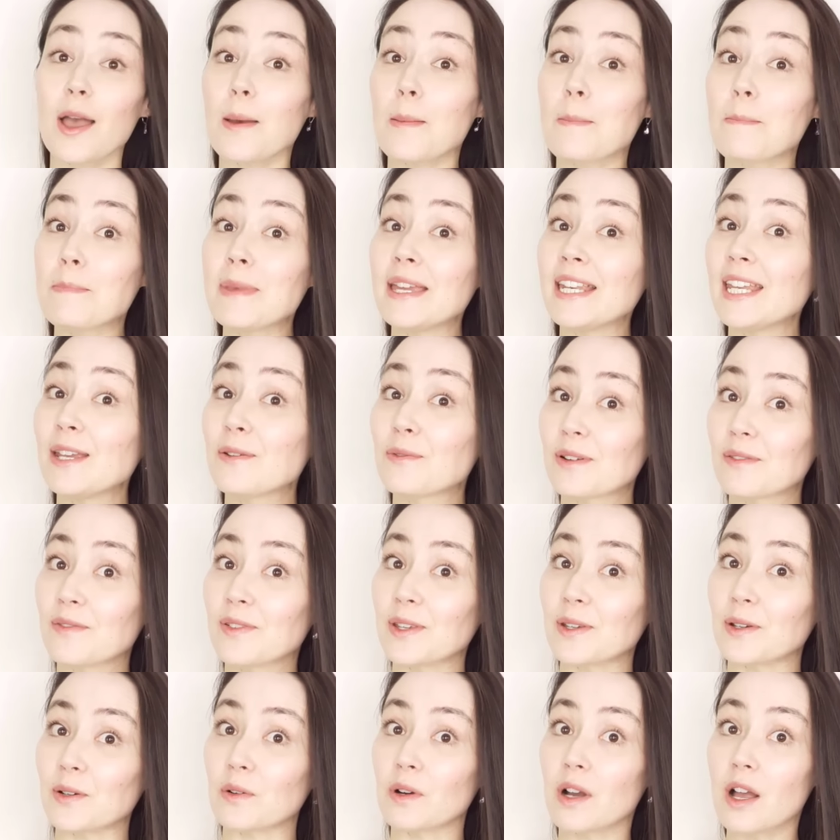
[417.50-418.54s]
Mini
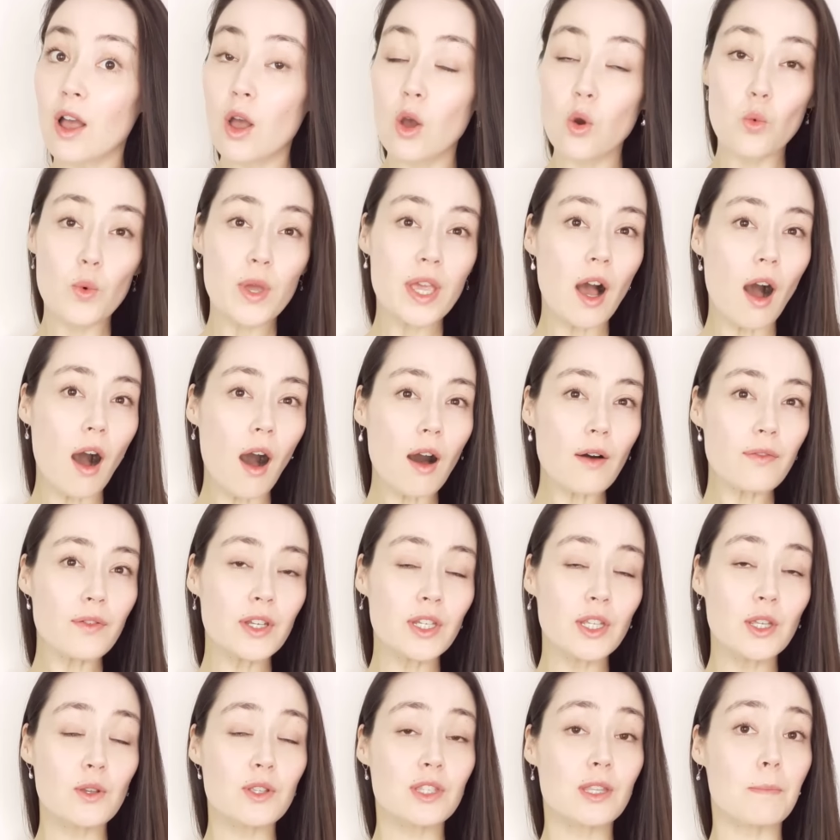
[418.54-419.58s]
review. We often
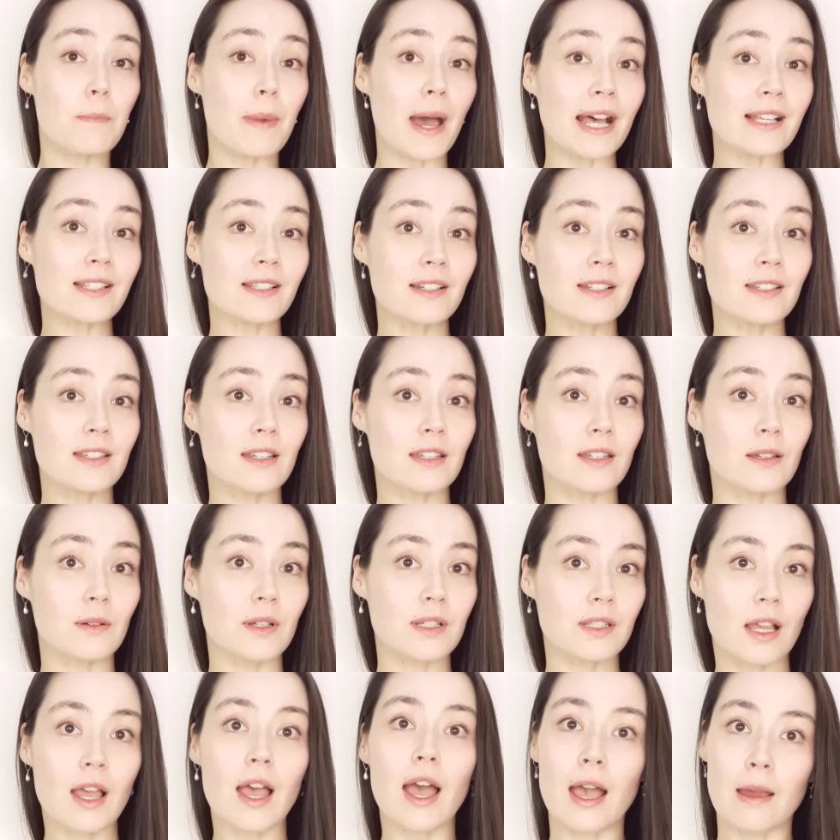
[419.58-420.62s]
use the past
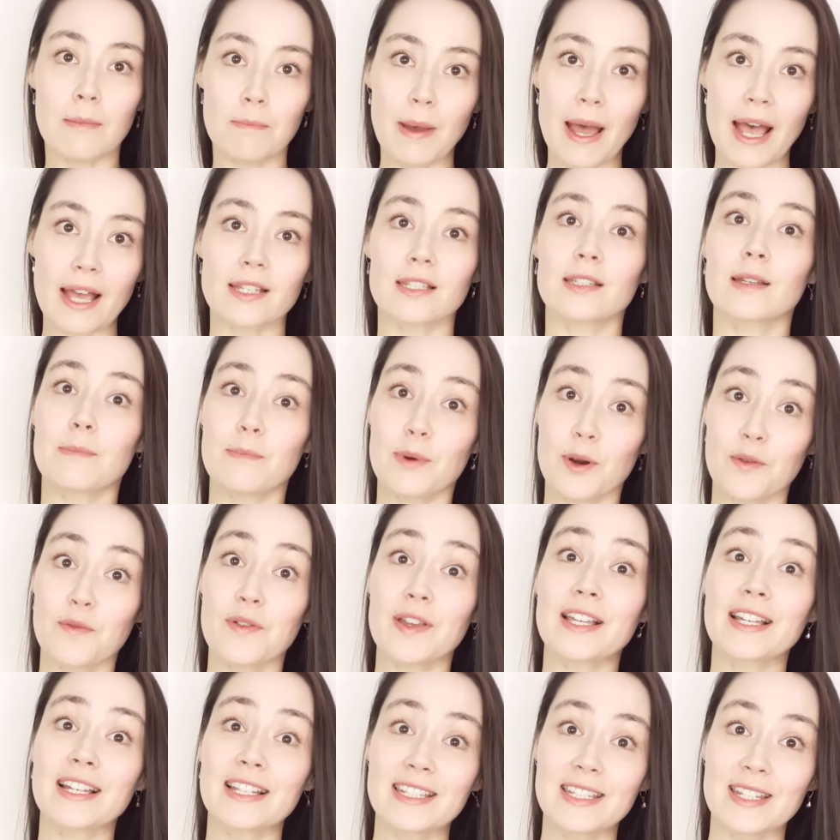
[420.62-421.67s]
continuous and past
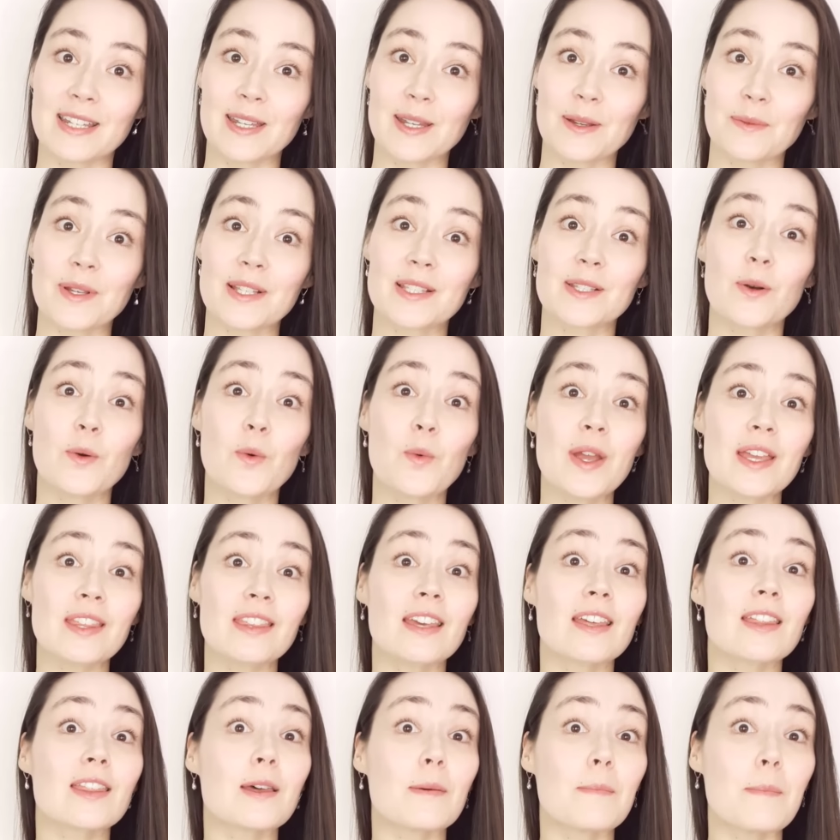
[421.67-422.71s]
perfect continuous with
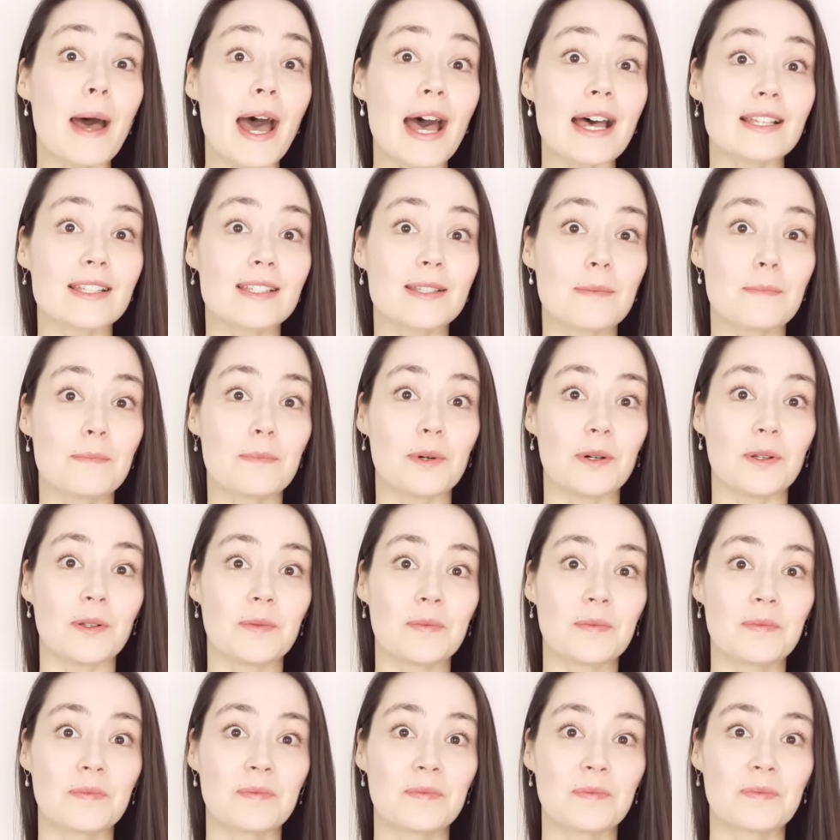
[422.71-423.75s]
the past
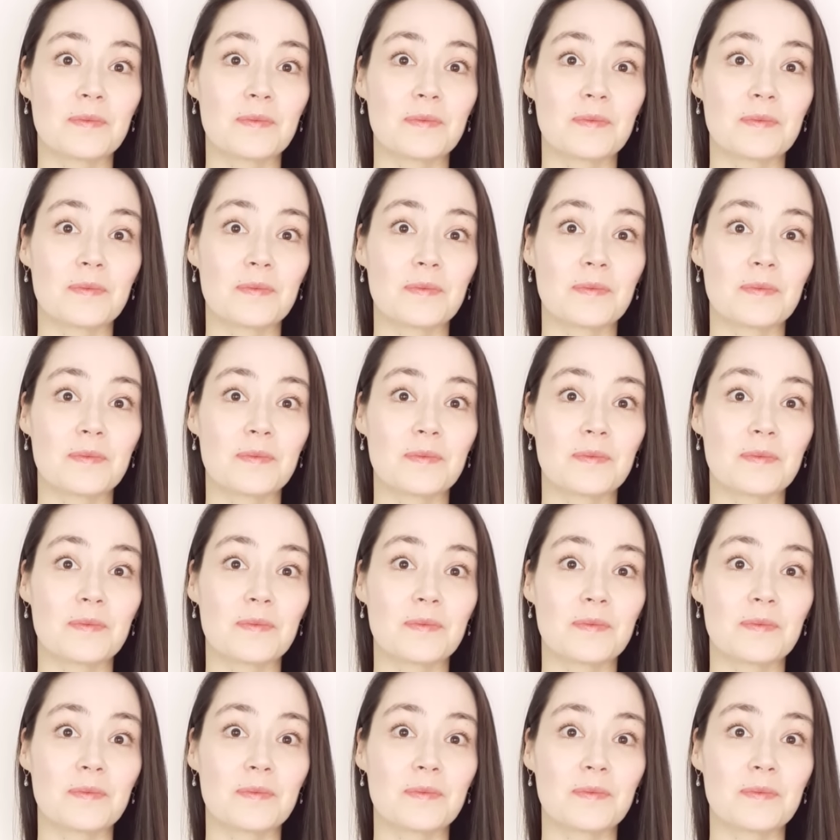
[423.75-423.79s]
simple.